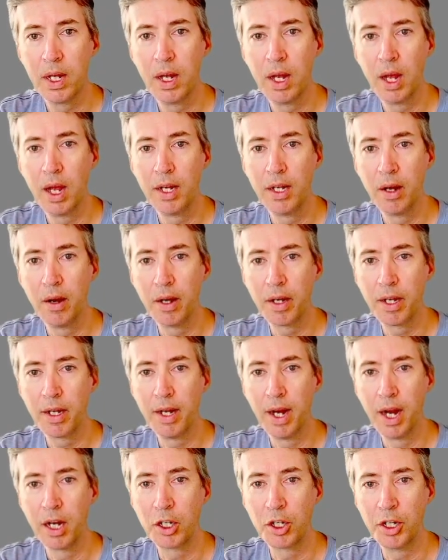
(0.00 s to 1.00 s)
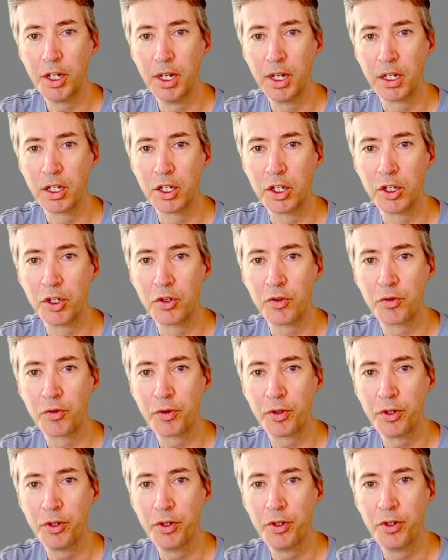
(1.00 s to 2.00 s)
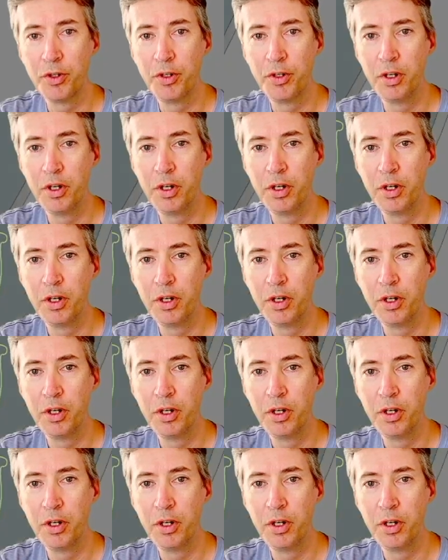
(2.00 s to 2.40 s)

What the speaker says: Now I can actually extrude.